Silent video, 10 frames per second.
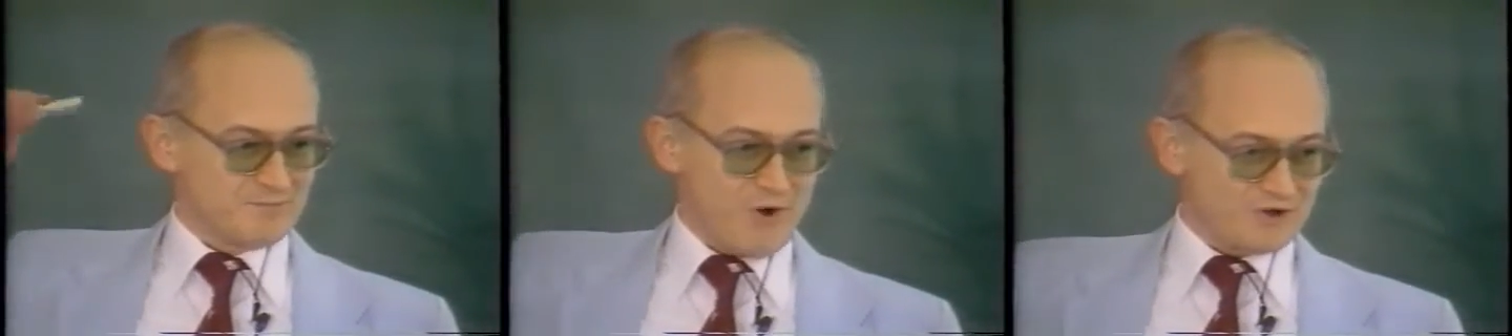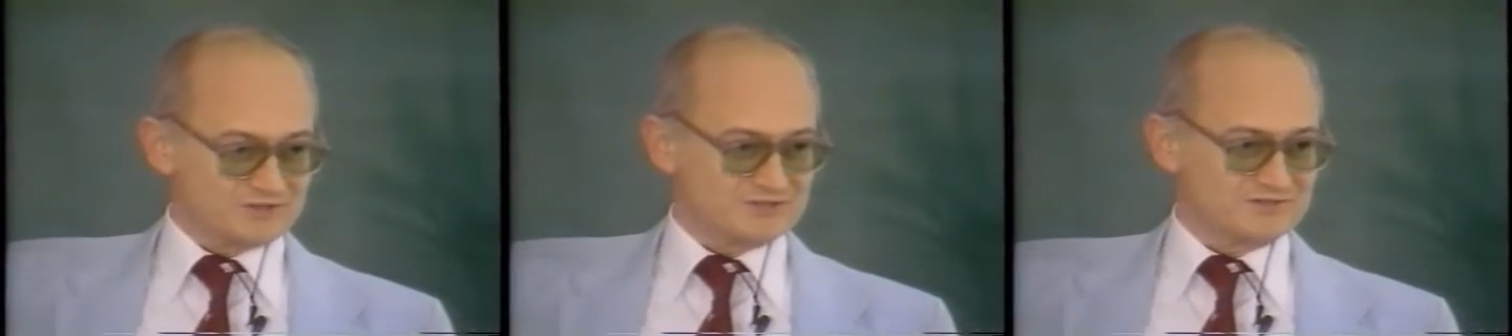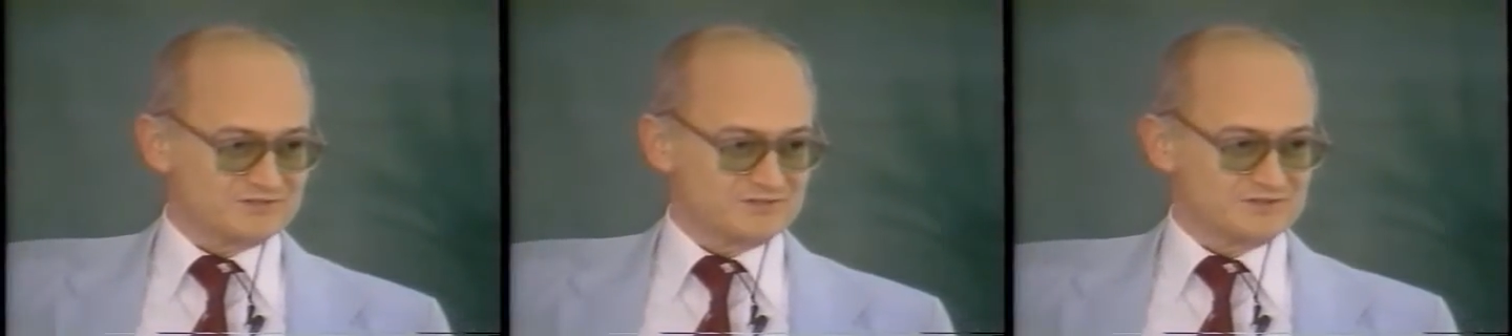bought,
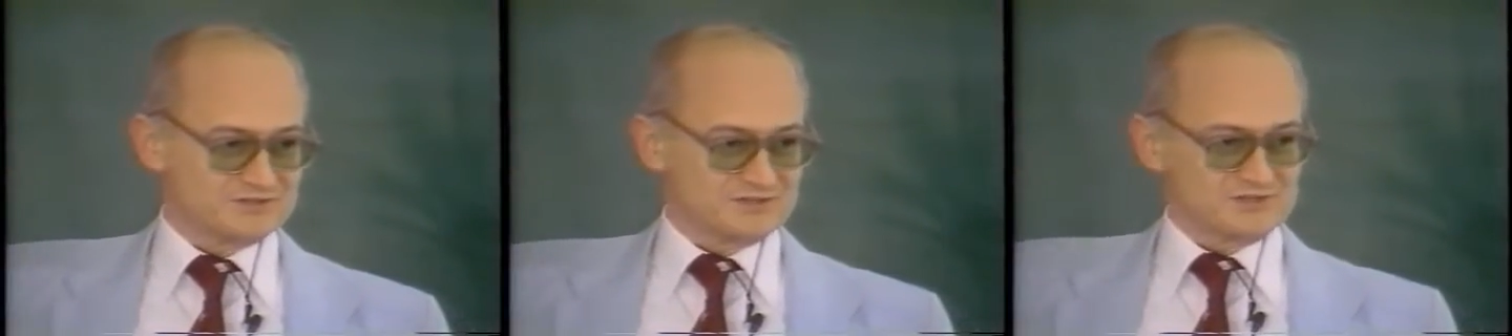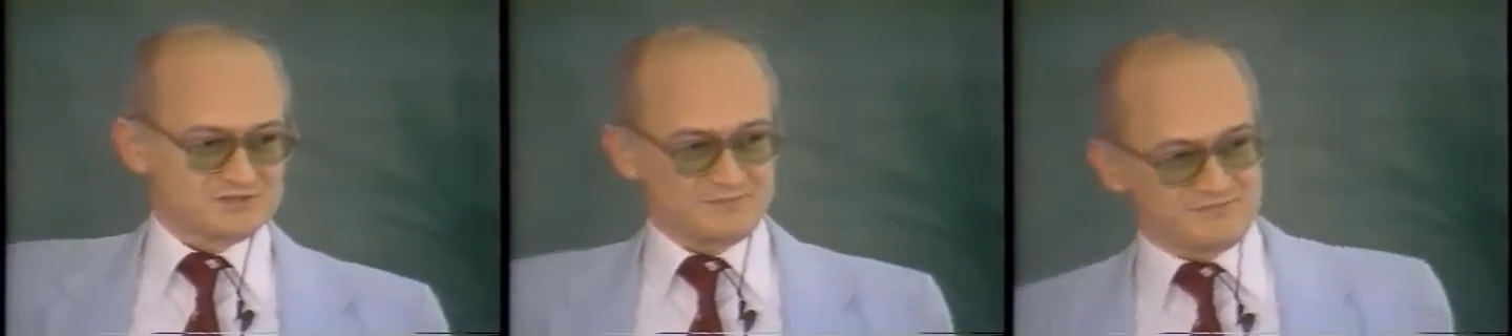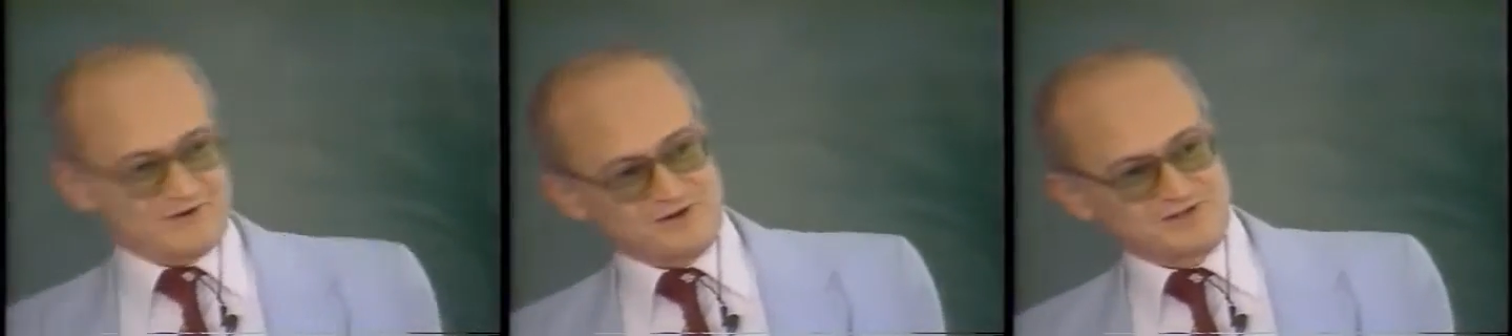
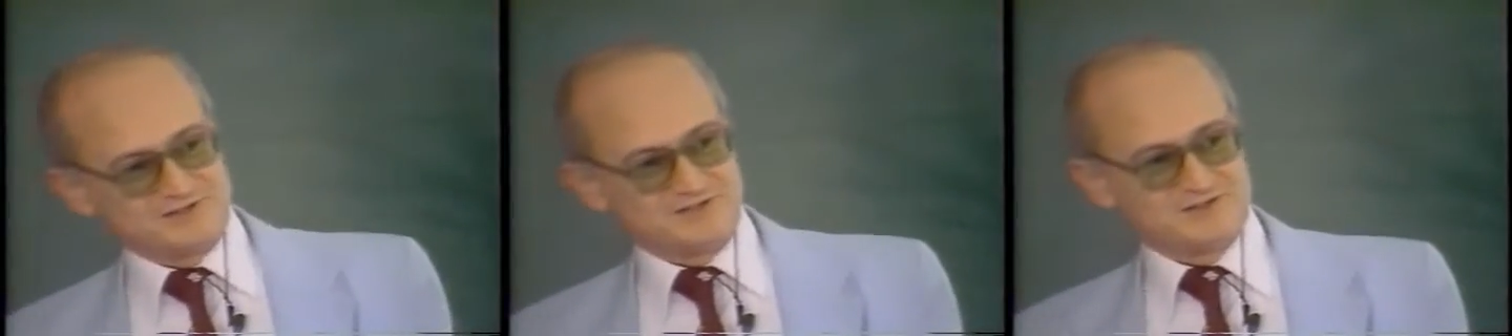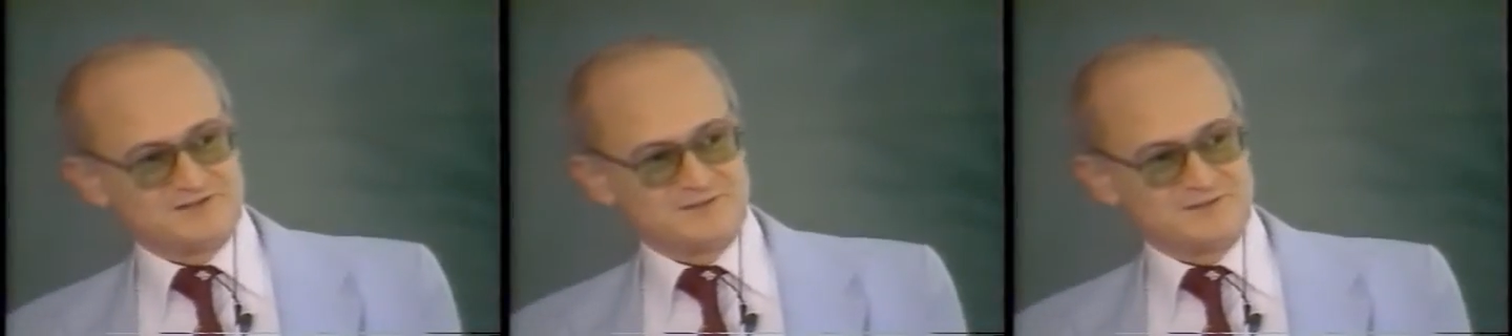subverted,